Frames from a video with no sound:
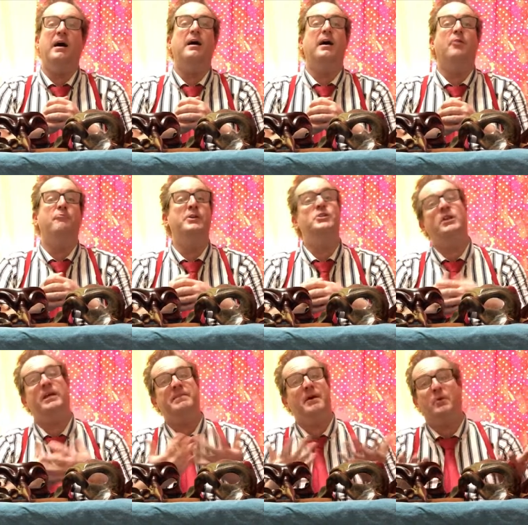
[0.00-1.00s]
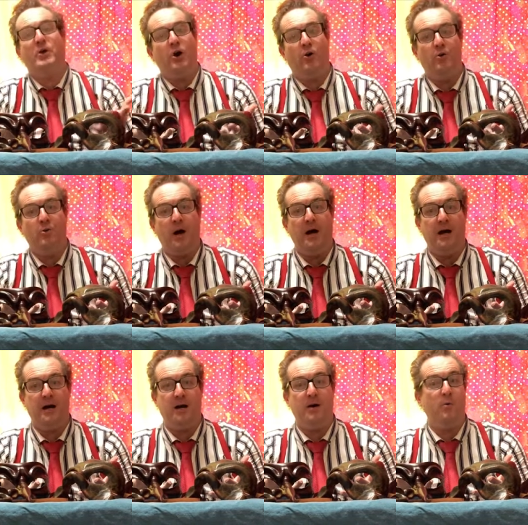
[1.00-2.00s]
Originally, there were
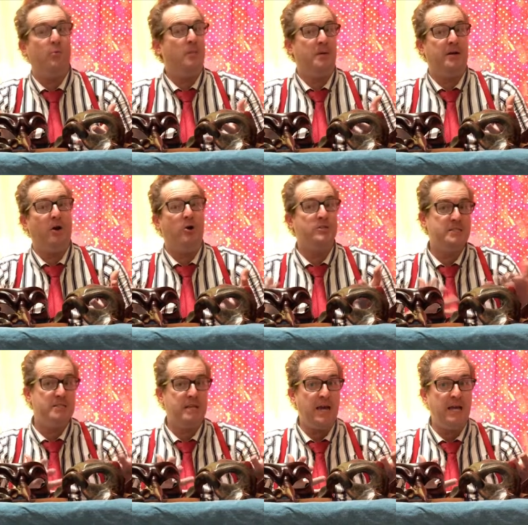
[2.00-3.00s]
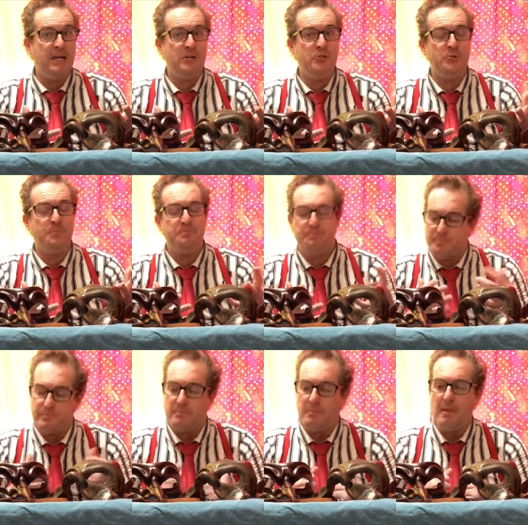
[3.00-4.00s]
no women on stage.
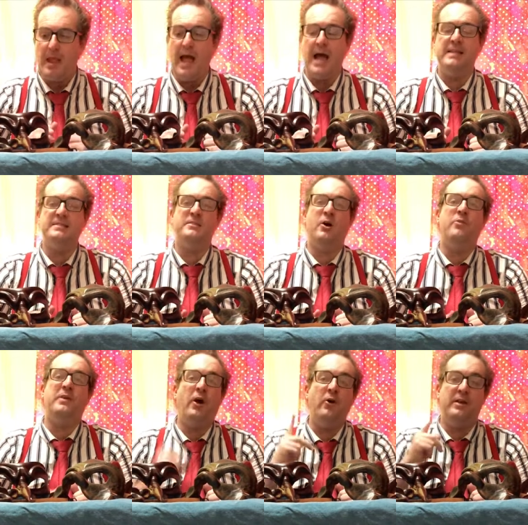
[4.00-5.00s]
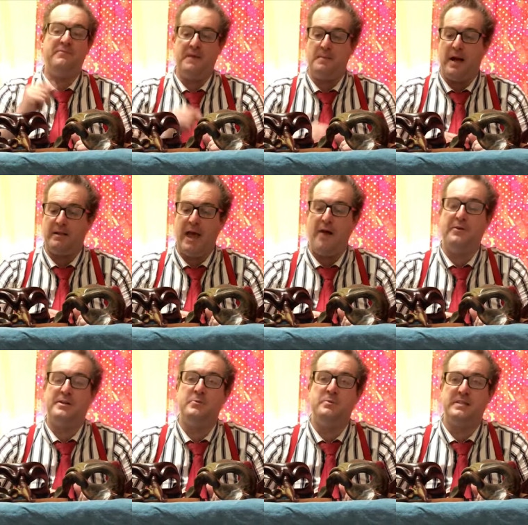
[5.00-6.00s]
And so the only female
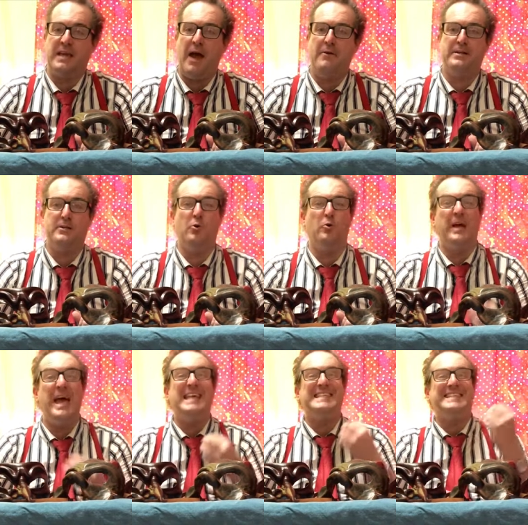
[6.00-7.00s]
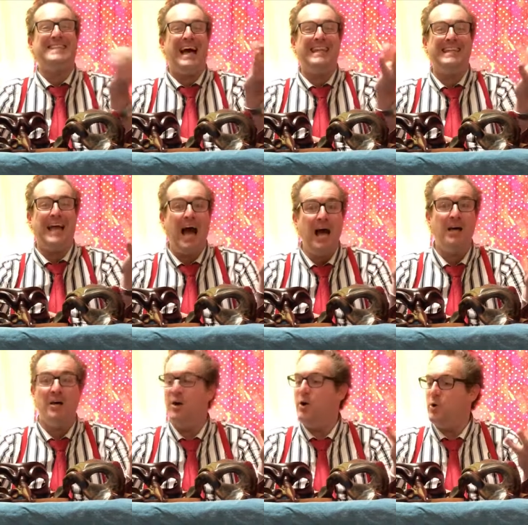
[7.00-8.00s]
character was a character called Zanna,
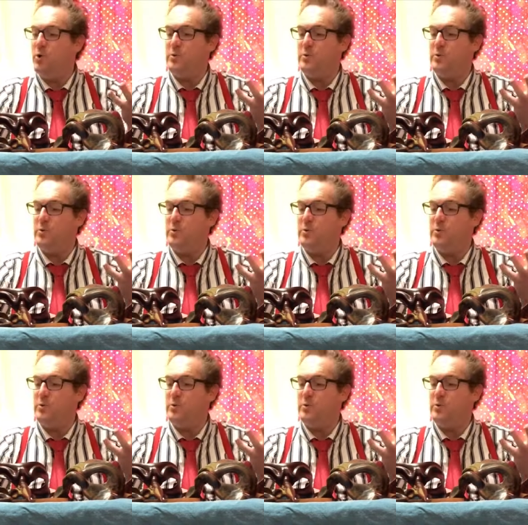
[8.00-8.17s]
who